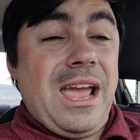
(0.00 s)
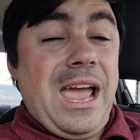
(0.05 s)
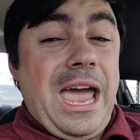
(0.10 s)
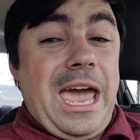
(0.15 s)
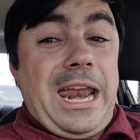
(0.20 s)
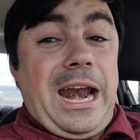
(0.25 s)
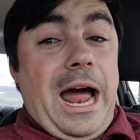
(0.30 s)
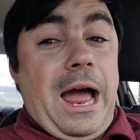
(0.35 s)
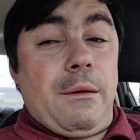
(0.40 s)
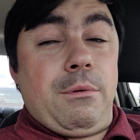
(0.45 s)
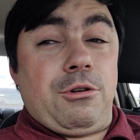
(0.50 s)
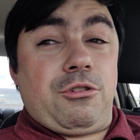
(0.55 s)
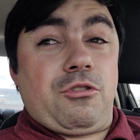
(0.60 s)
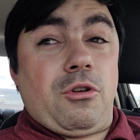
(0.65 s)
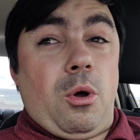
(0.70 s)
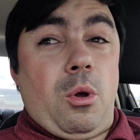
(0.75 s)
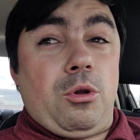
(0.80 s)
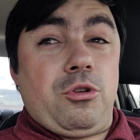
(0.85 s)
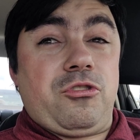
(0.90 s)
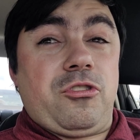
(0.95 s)
And I was
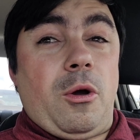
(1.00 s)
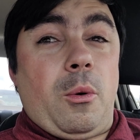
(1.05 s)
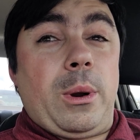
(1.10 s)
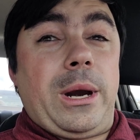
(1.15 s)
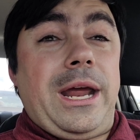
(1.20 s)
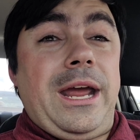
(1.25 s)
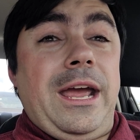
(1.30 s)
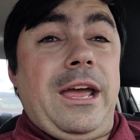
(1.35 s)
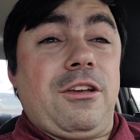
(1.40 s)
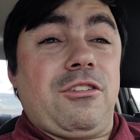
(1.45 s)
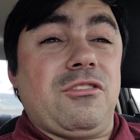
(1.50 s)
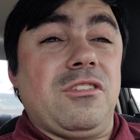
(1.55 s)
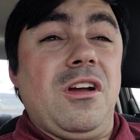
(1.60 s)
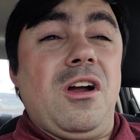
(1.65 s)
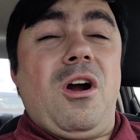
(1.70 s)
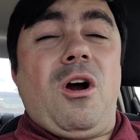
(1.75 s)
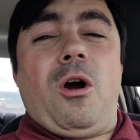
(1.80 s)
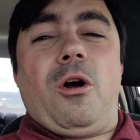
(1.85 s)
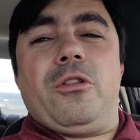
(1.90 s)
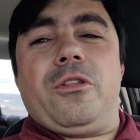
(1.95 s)
told someone asked,
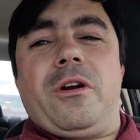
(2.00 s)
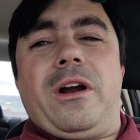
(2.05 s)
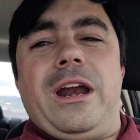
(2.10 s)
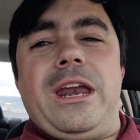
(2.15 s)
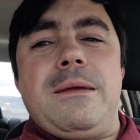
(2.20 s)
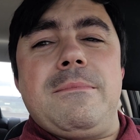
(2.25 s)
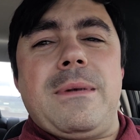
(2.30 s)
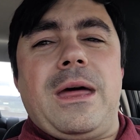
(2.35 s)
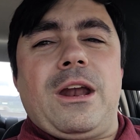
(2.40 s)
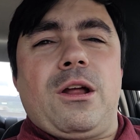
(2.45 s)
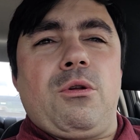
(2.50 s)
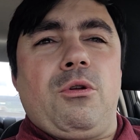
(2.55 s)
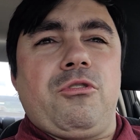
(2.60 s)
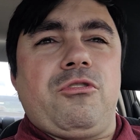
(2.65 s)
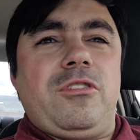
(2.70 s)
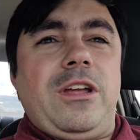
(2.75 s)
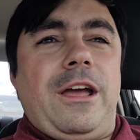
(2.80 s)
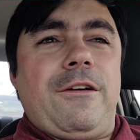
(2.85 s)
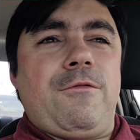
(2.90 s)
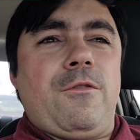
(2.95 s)
Are there any medical
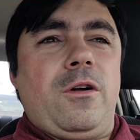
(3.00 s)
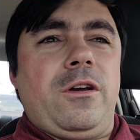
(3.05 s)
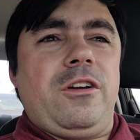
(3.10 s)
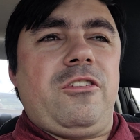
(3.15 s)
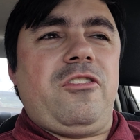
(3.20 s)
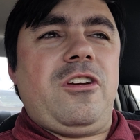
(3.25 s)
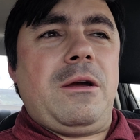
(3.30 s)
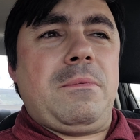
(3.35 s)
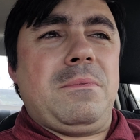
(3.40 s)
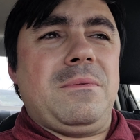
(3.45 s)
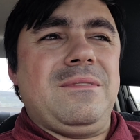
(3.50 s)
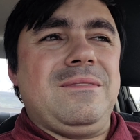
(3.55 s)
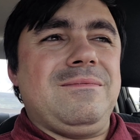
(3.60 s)
staff on the ship?